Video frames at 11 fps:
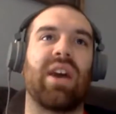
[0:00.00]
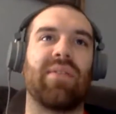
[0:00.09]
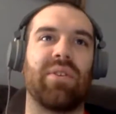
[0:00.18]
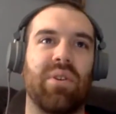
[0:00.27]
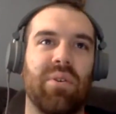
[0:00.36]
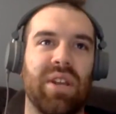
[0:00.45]
They
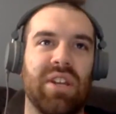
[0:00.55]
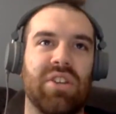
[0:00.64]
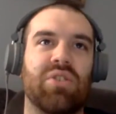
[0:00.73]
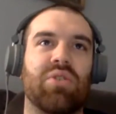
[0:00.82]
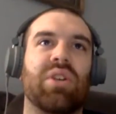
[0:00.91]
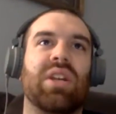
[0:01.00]
have their own
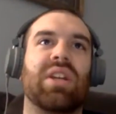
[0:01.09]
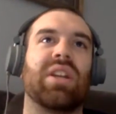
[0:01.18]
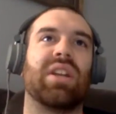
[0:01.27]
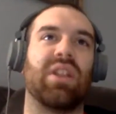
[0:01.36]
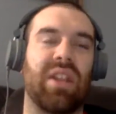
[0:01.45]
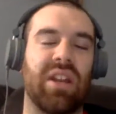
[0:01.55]

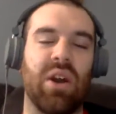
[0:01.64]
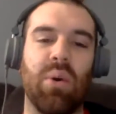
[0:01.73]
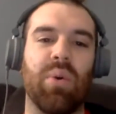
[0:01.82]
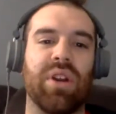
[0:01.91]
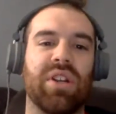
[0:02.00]
history, and they don't